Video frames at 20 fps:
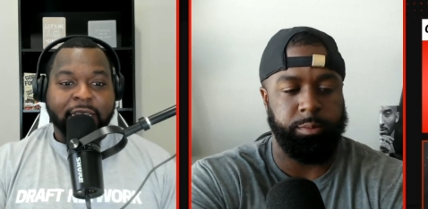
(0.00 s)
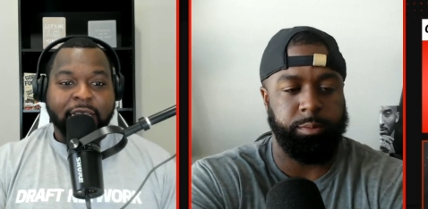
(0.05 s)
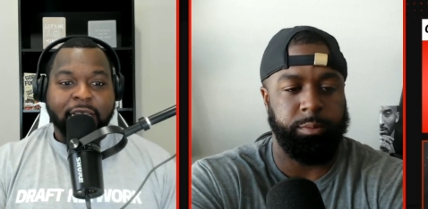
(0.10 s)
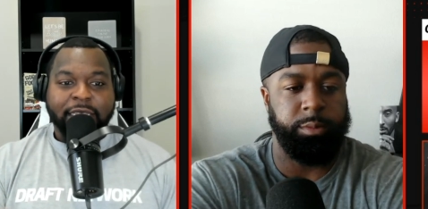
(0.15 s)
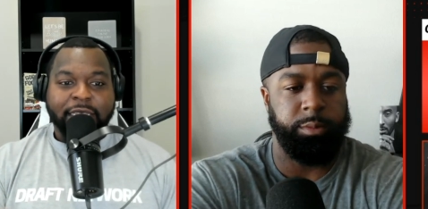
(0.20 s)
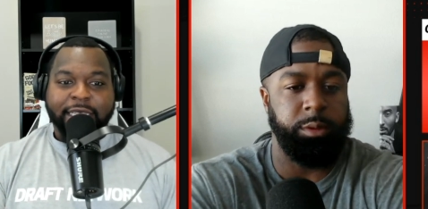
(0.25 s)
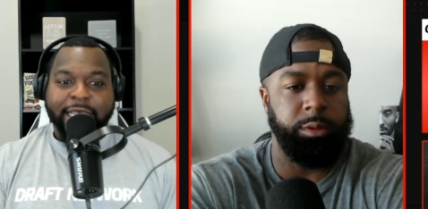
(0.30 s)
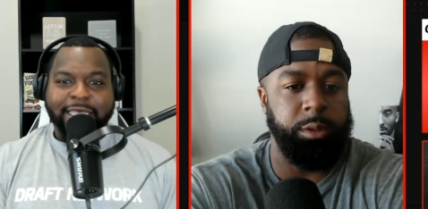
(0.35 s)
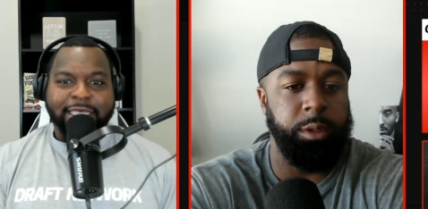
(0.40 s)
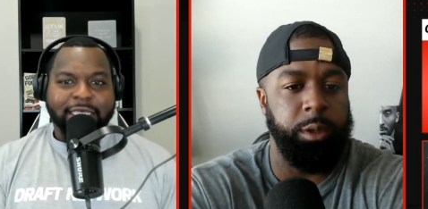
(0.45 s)

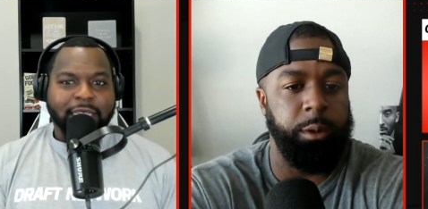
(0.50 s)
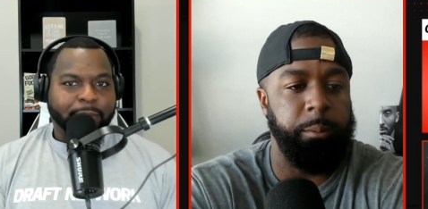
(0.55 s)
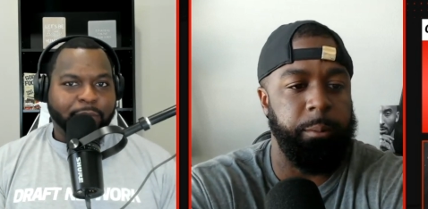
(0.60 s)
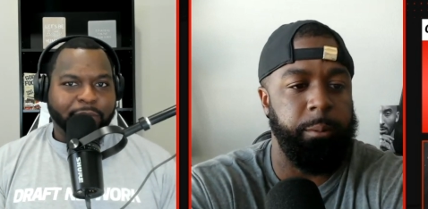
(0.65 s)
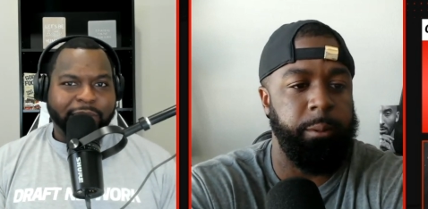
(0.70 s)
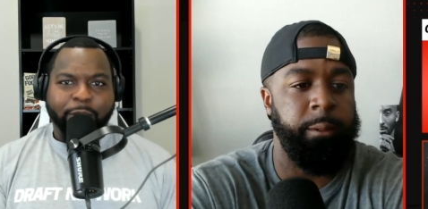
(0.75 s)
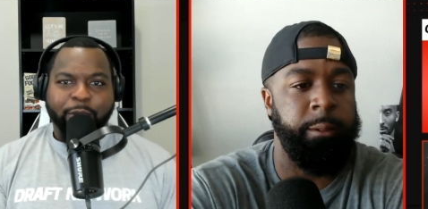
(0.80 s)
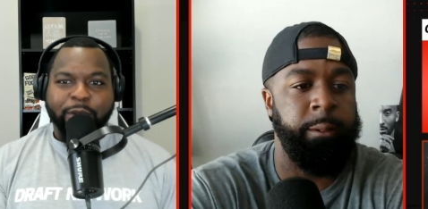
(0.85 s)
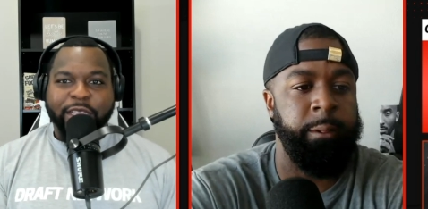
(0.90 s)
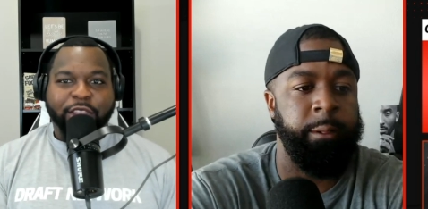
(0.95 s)
Speaker 1: They yep. double. They
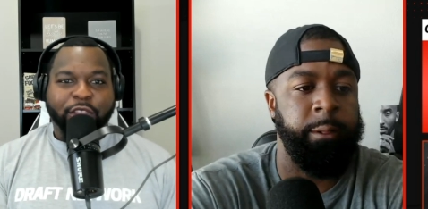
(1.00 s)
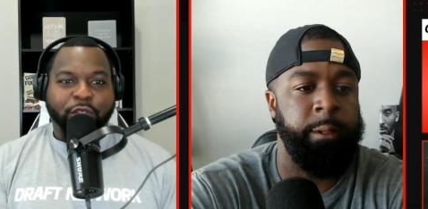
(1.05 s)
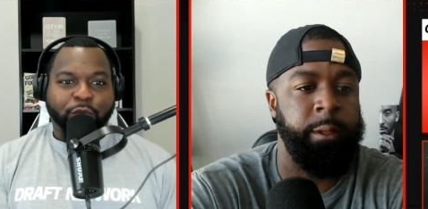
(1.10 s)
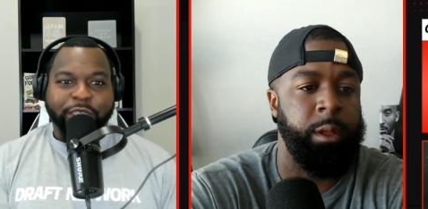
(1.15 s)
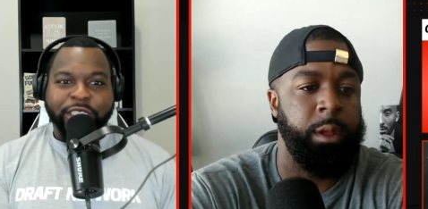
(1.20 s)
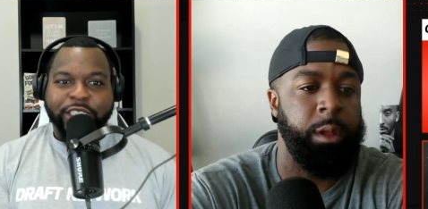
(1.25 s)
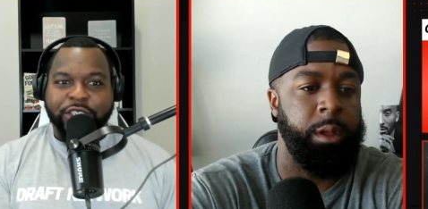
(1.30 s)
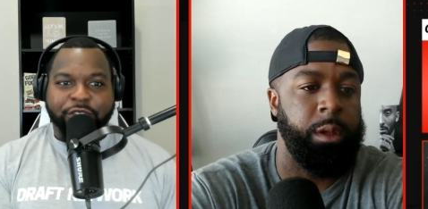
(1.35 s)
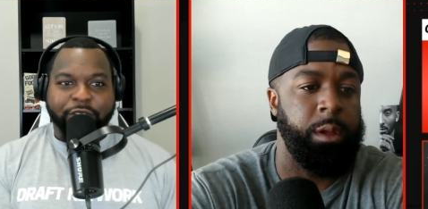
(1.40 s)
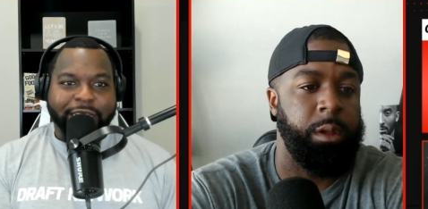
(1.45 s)
went three
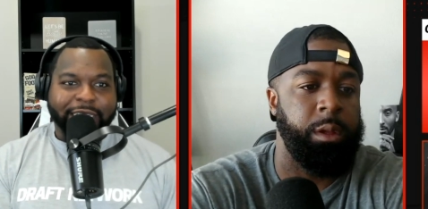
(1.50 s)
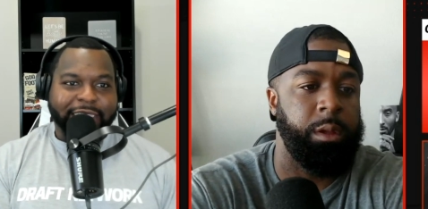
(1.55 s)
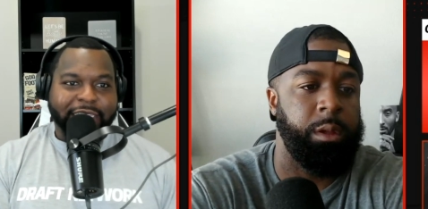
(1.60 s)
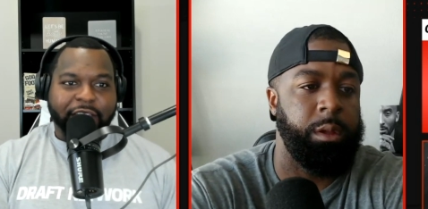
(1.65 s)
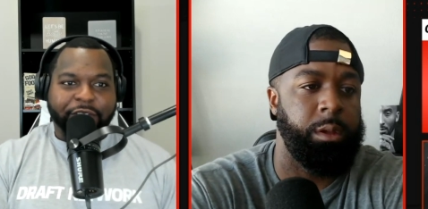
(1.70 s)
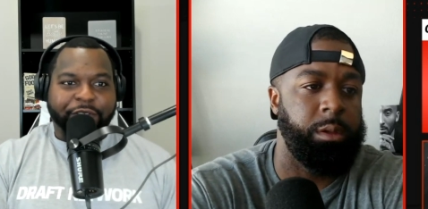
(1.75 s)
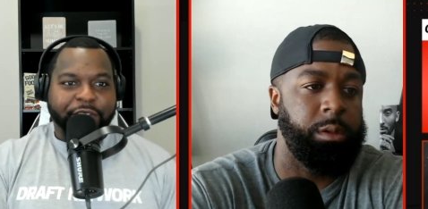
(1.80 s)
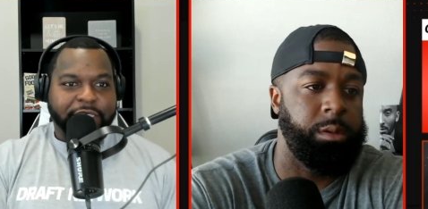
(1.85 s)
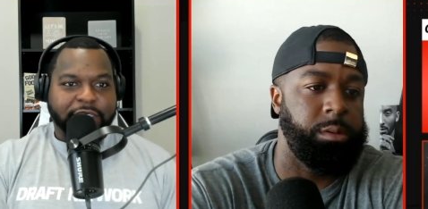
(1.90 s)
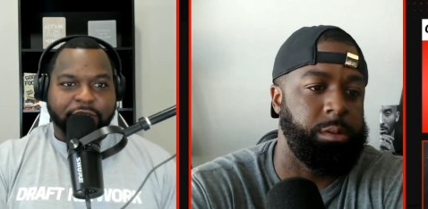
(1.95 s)
straight
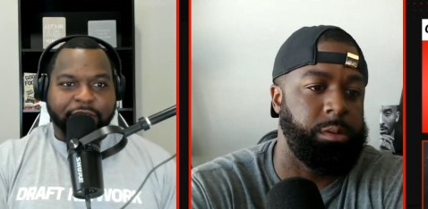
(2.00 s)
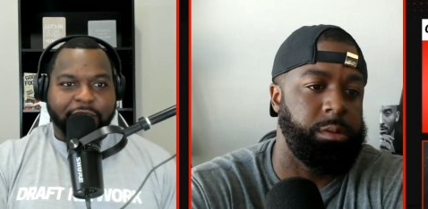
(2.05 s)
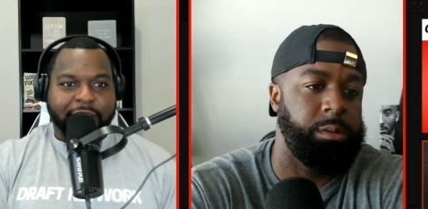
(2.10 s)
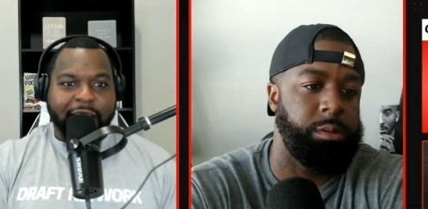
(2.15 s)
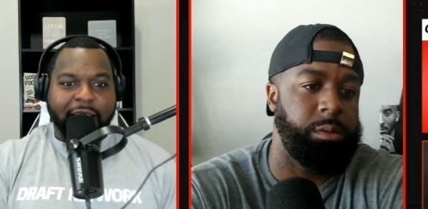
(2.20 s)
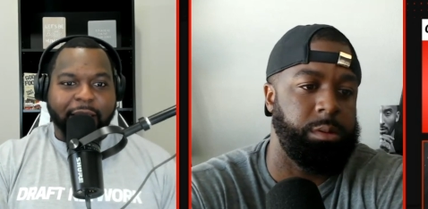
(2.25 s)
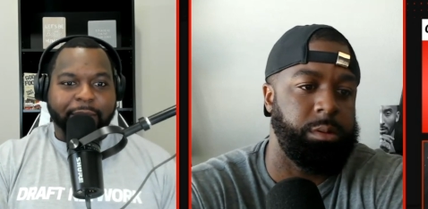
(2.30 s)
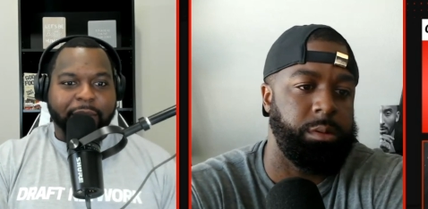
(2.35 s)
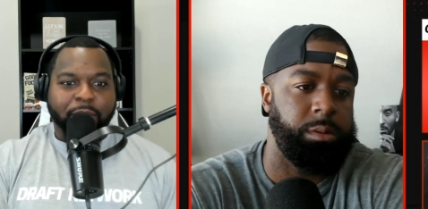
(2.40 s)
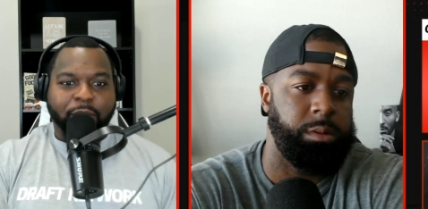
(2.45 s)
defensive
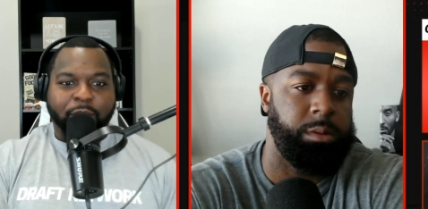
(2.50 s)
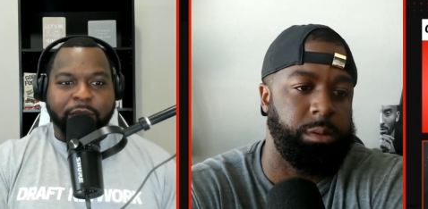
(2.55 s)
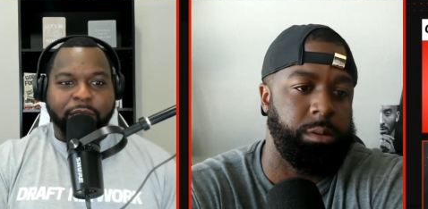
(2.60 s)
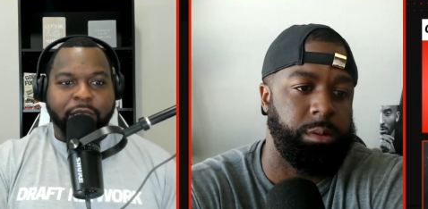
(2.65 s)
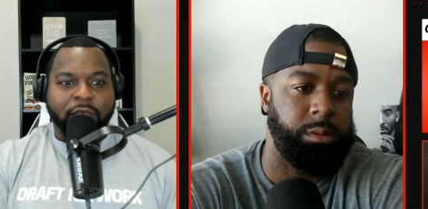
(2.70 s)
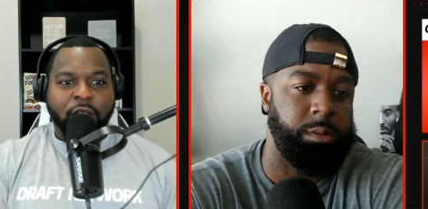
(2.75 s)
linemen with